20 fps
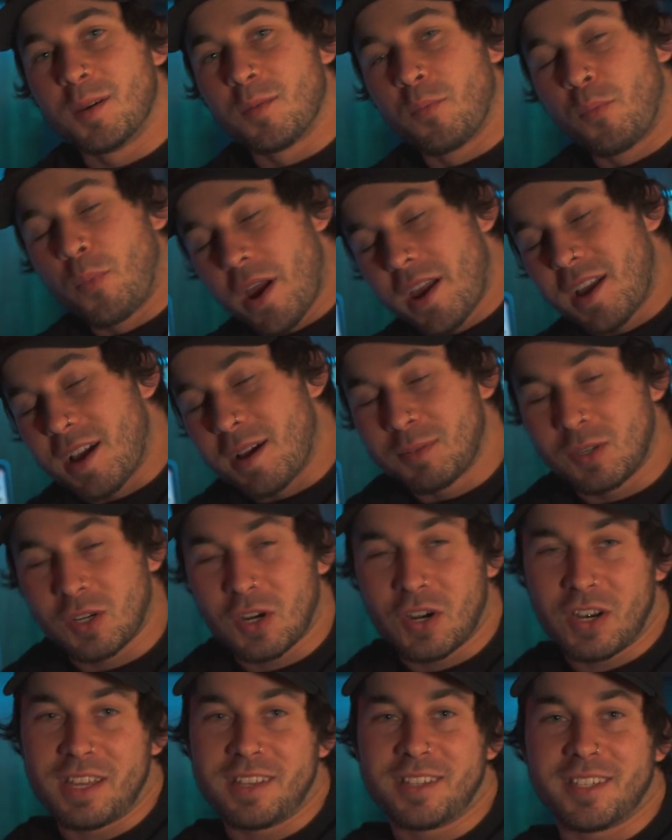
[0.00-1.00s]
breakups
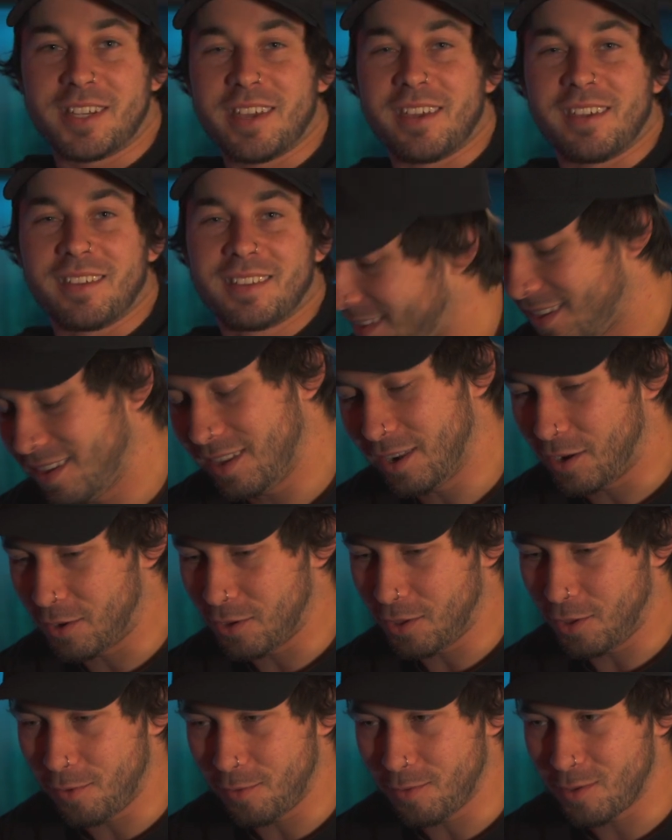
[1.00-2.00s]
aren't easy. You know,
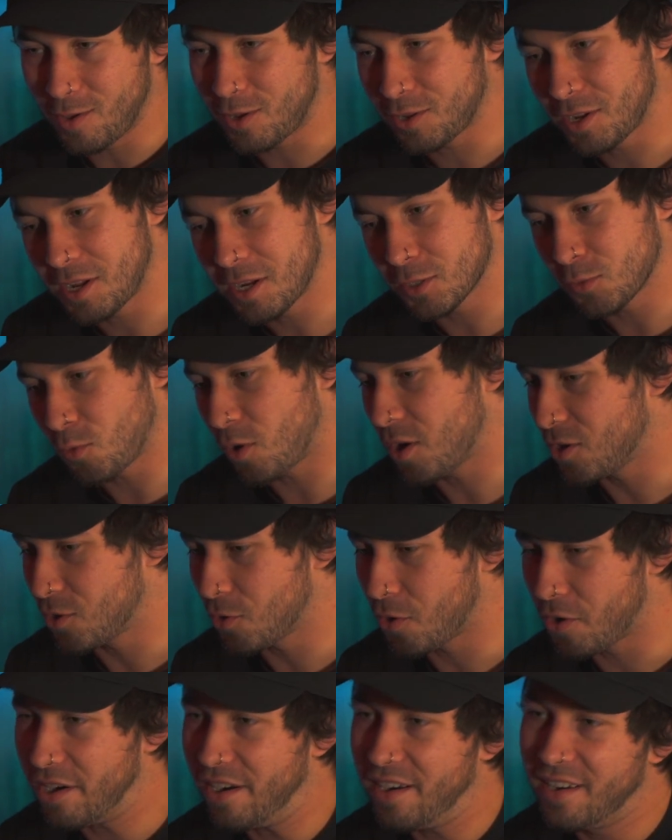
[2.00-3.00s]
you close one
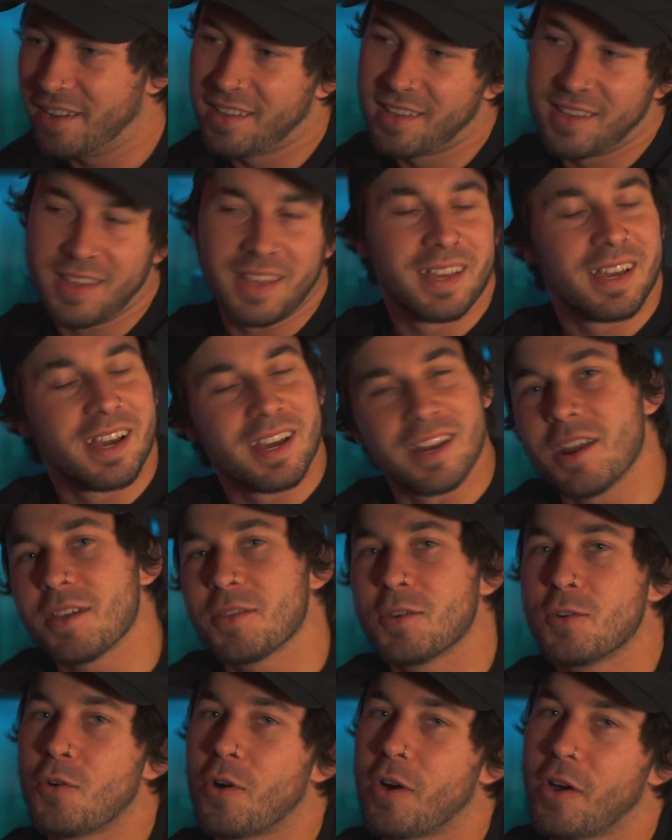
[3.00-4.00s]
door,
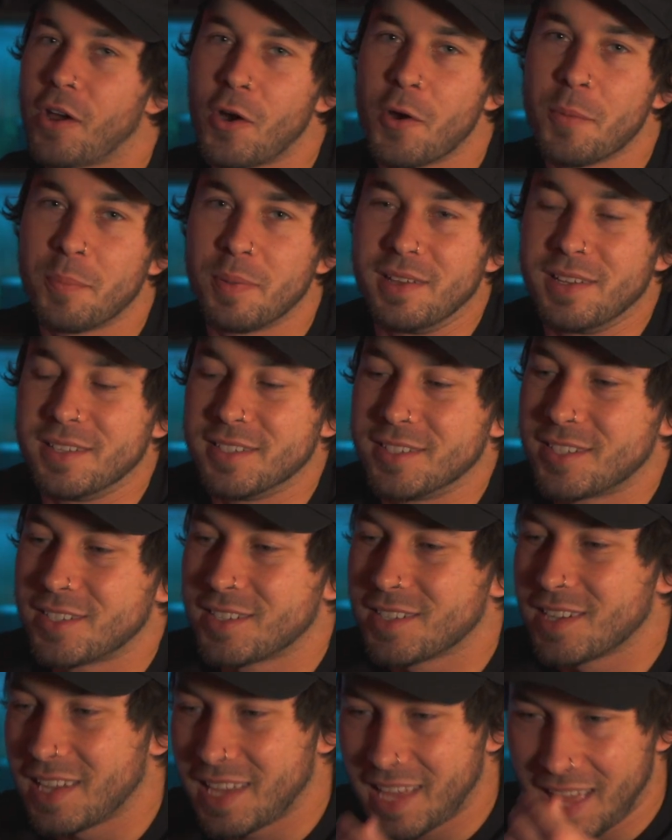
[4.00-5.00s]
another door opens,
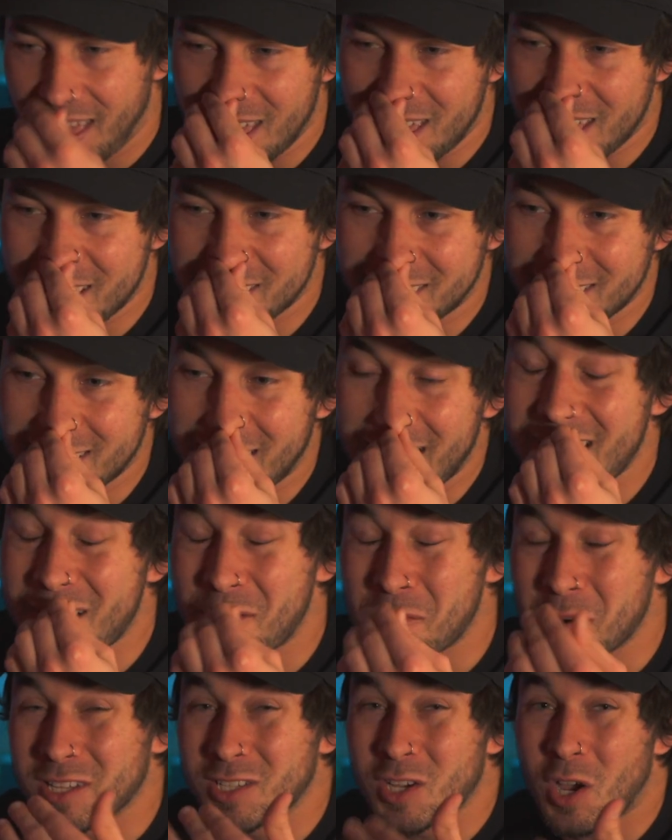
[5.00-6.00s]
and today I
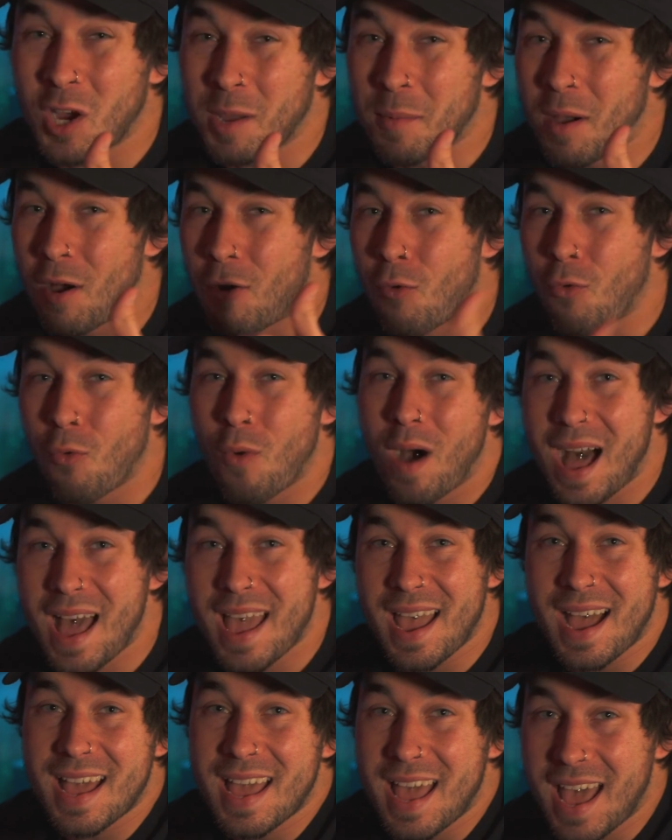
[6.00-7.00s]
want to talk about
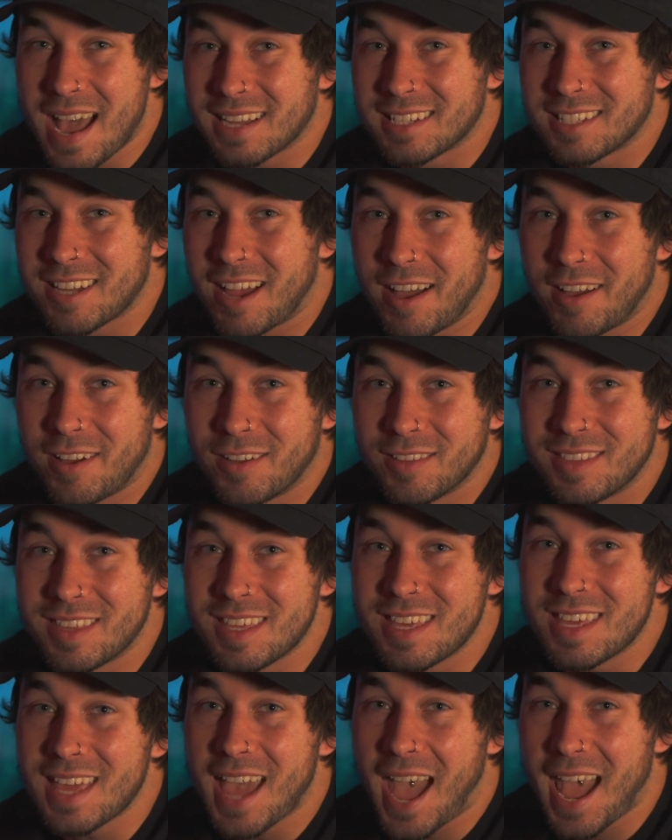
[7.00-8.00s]
why I exiled
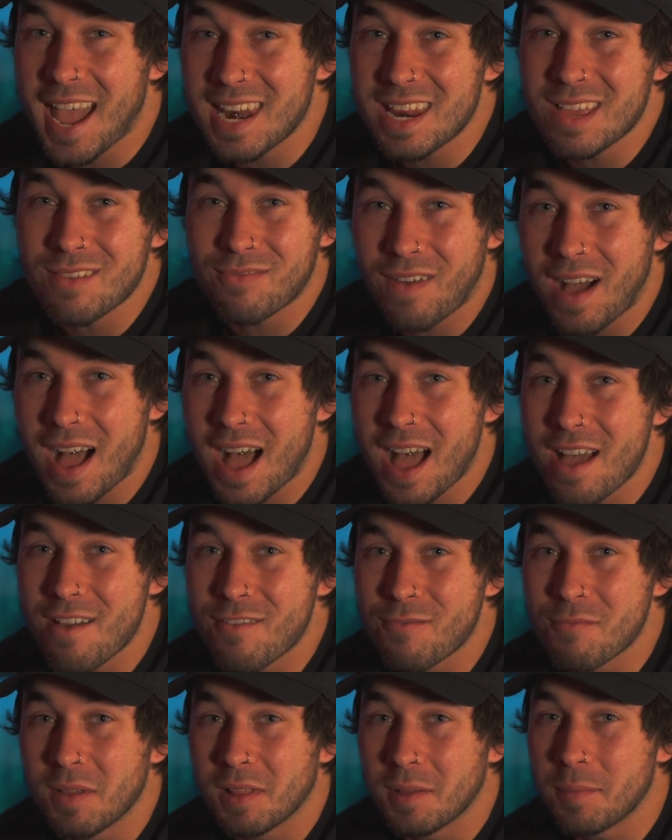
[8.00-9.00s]
the
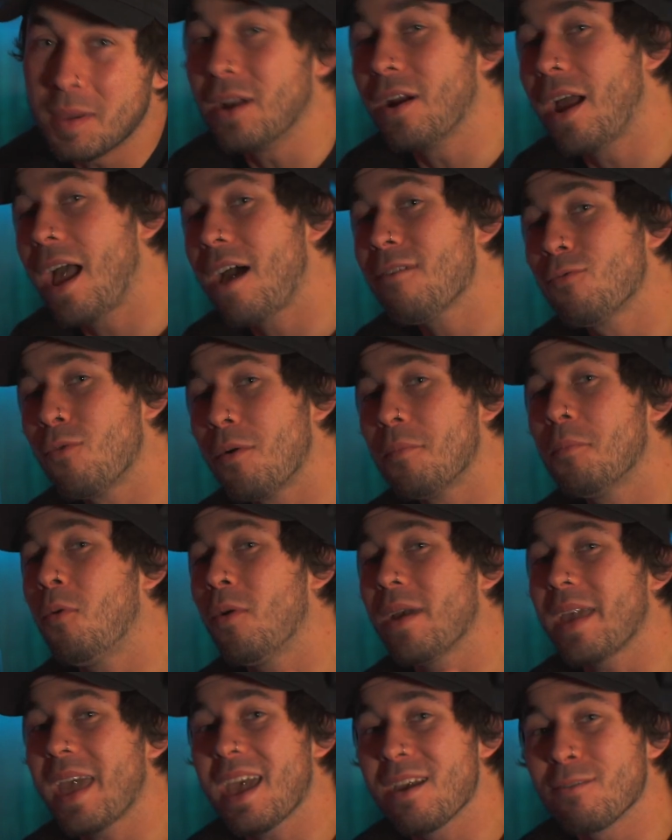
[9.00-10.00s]
85mm
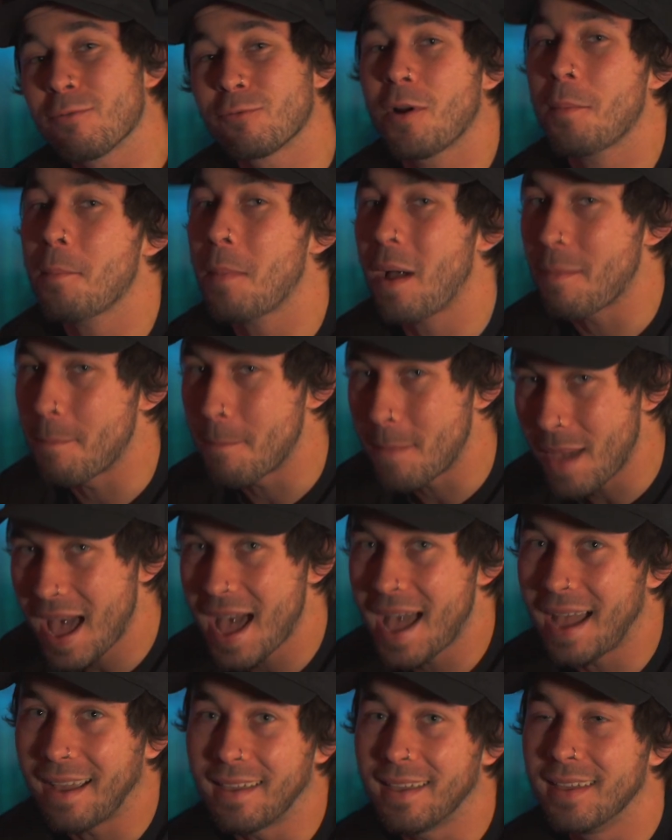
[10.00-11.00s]
f1.8 from my
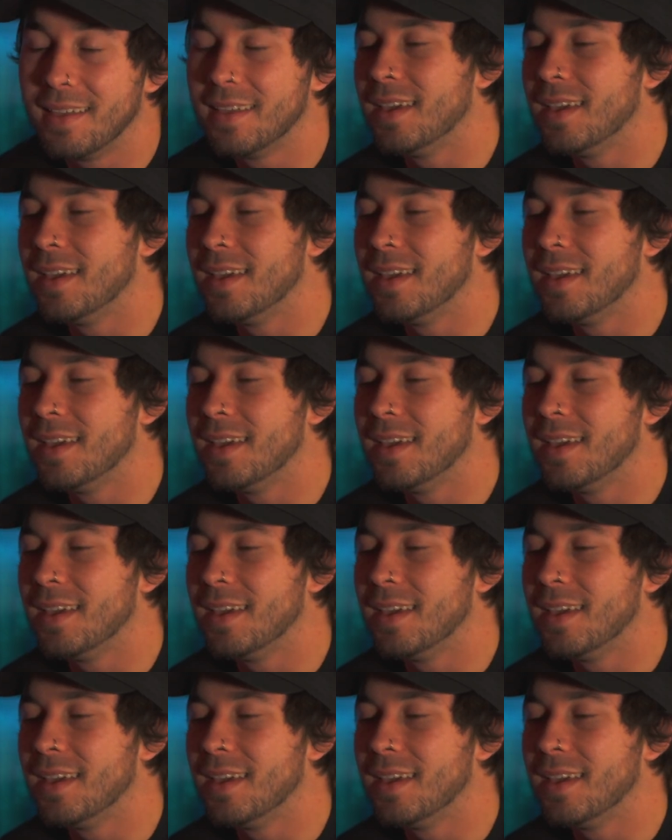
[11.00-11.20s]
bag.